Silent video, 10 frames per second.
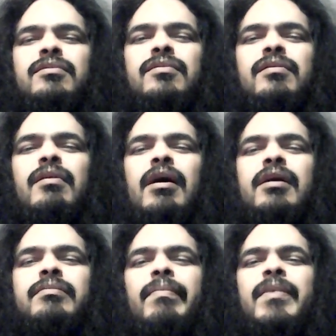to
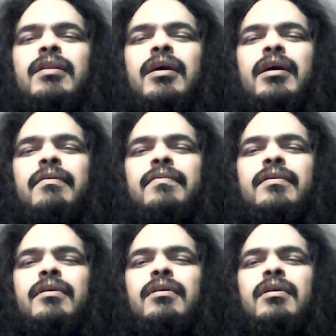grasp the depth
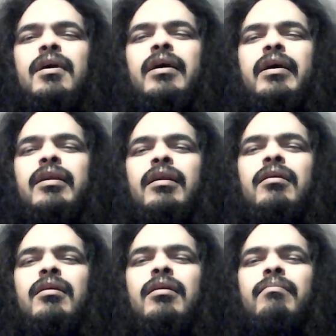and
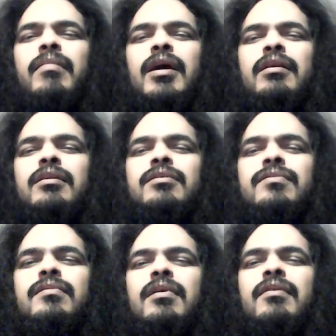
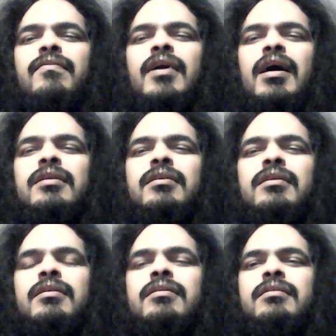magnitude of God's
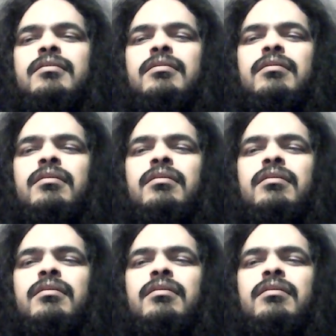goodness.